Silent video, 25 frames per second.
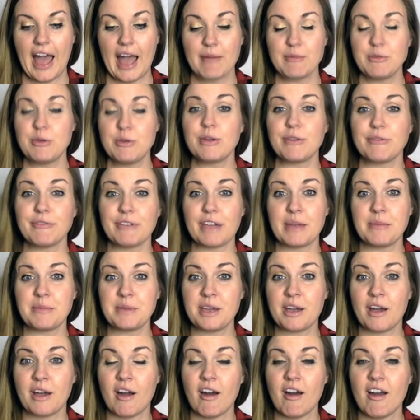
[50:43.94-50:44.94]
You can find
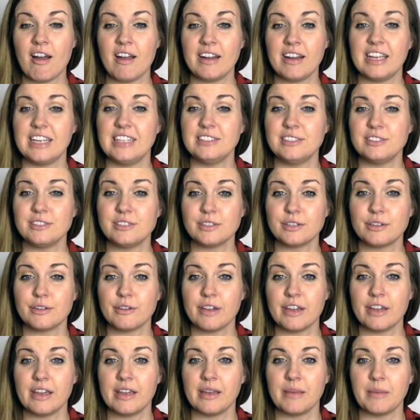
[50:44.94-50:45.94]
me on
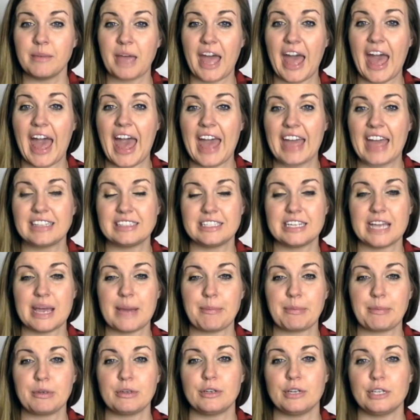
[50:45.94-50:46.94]
Instagram at
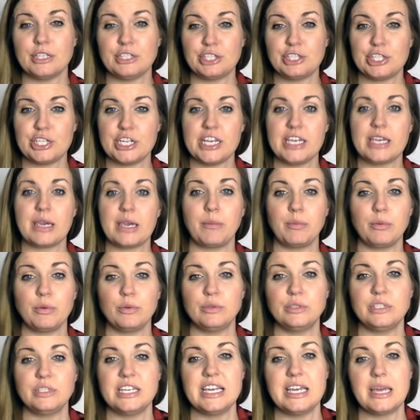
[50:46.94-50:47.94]
Dapper Chic
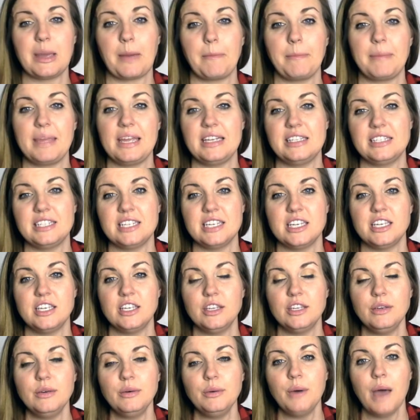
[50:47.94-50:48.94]
Boutique
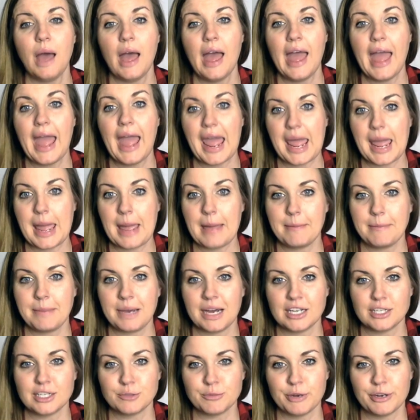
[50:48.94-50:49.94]
BTQ, and
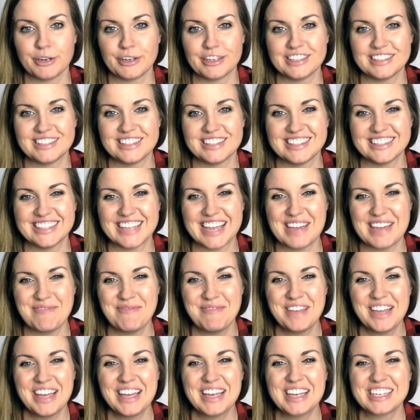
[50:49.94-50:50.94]
Poshmark is the
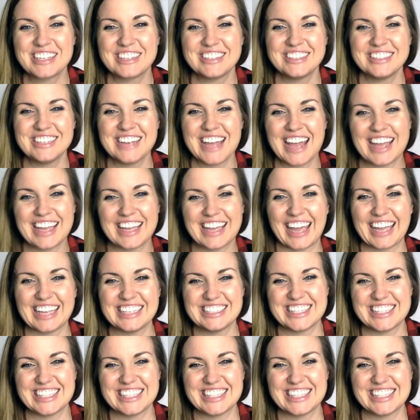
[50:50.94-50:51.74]
same. Good night, guys.